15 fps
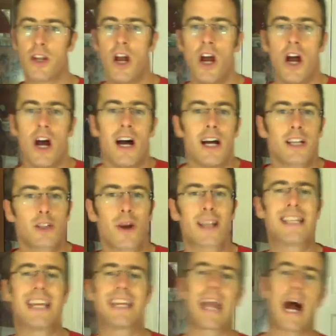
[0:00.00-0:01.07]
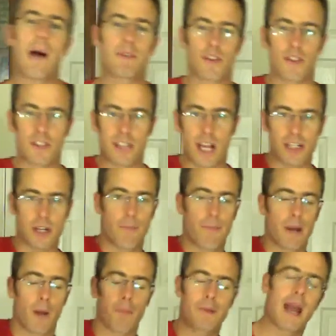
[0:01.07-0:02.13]
So I can see Cam is on the session. Big up,
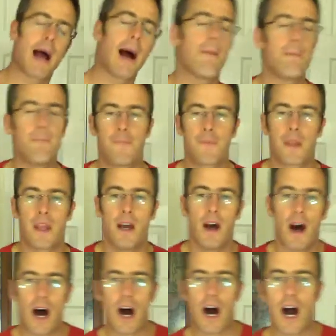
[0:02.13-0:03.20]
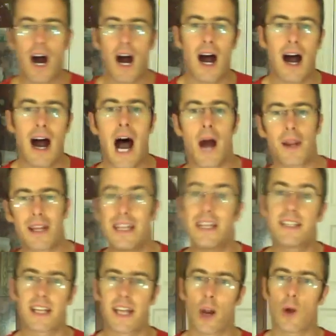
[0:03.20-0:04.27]
Cam. How did Lisa get
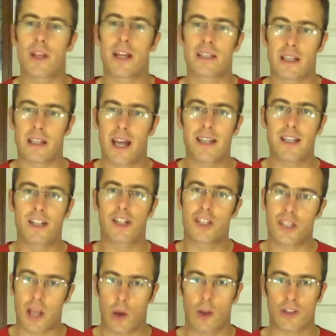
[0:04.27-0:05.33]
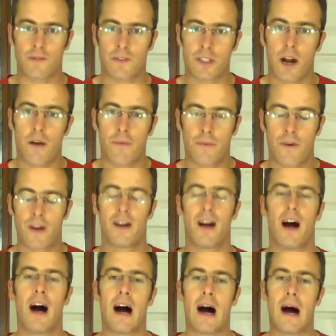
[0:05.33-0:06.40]
on yesterday? Did she sell lots of stuff?
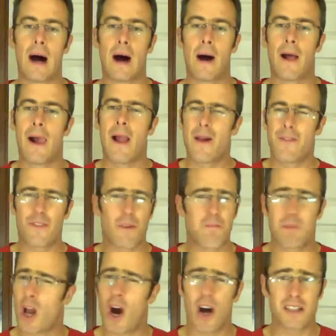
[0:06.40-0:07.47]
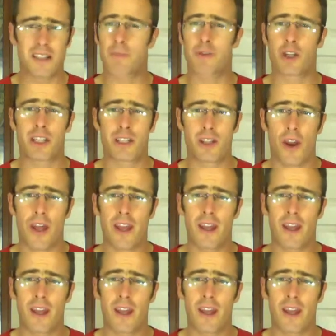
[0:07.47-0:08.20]
Cards are absolutely stunning.